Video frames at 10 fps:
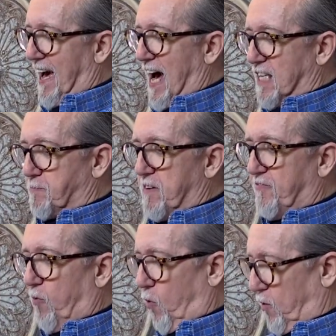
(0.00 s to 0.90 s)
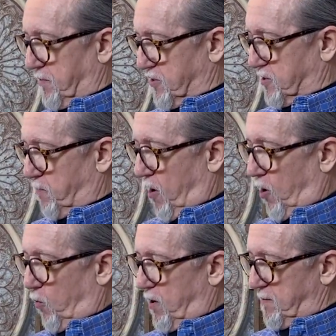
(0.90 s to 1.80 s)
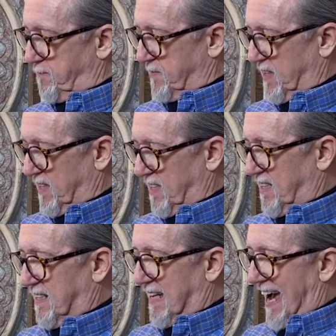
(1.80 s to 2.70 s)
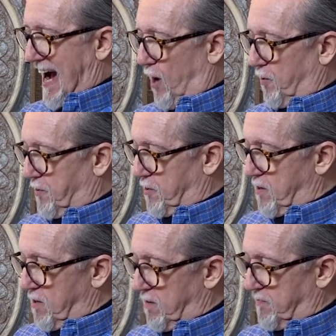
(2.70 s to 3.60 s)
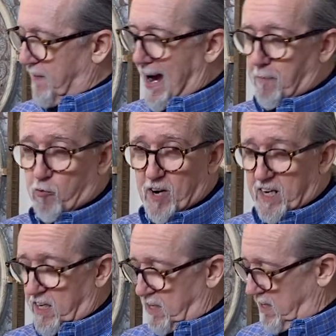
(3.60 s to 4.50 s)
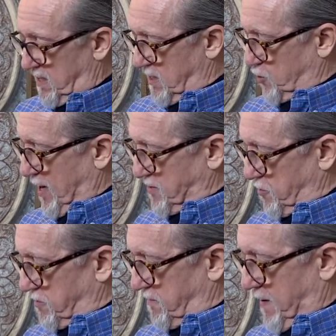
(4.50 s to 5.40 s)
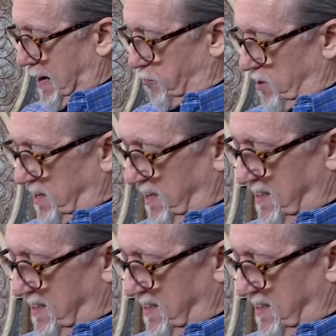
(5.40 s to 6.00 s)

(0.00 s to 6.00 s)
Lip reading: as before with the small one, outer fabric, translucent fabric,